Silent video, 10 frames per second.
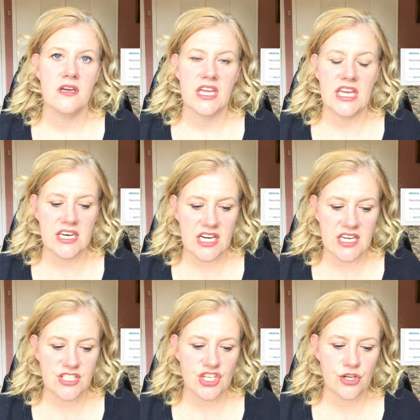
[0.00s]
in
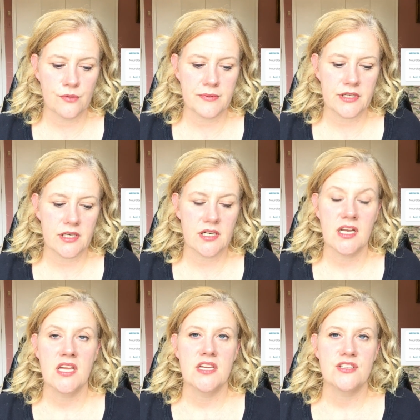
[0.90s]

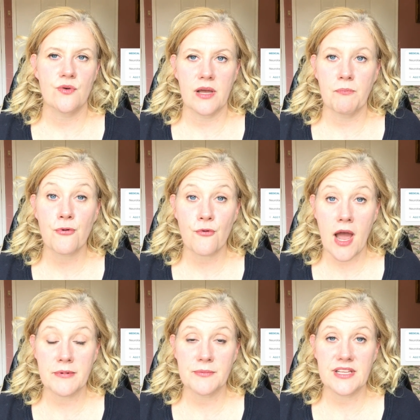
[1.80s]
October, so I
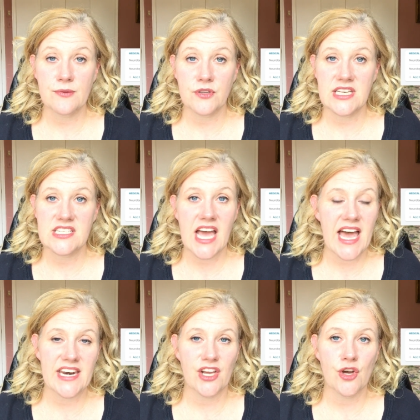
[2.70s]
probably will need to
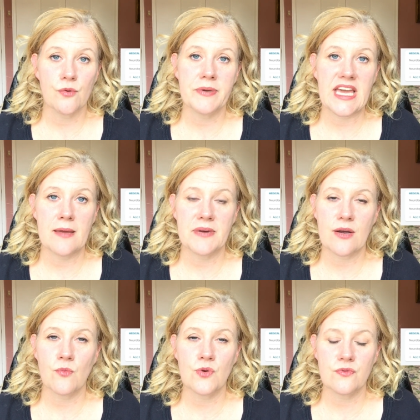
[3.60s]
add a copay, but
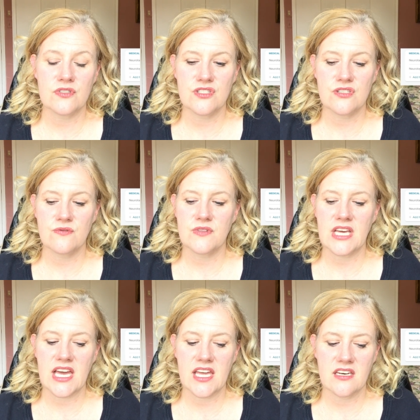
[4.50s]
I won't do
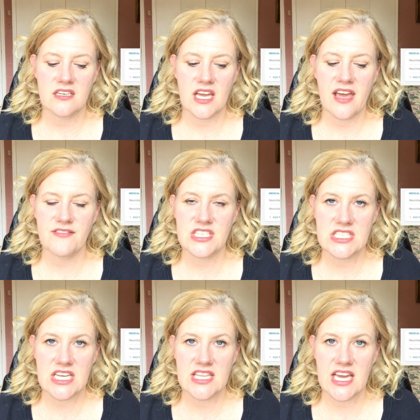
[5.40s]
that. I haven't done